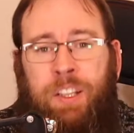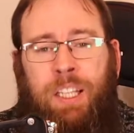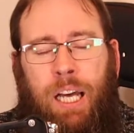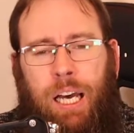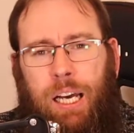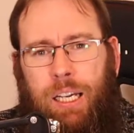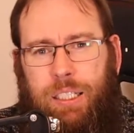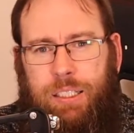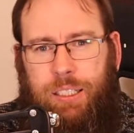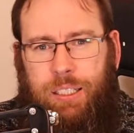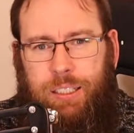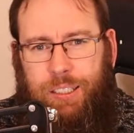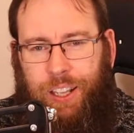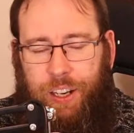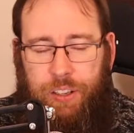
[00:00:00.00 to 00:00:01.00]
And
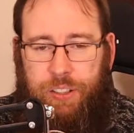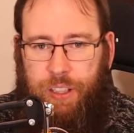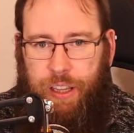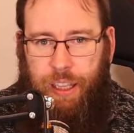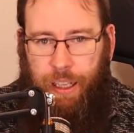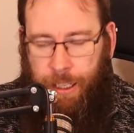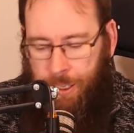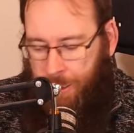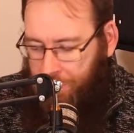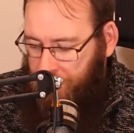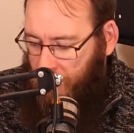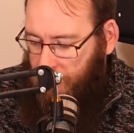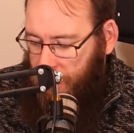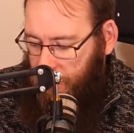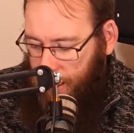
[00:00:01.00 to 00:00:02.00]
here's the thing, okay,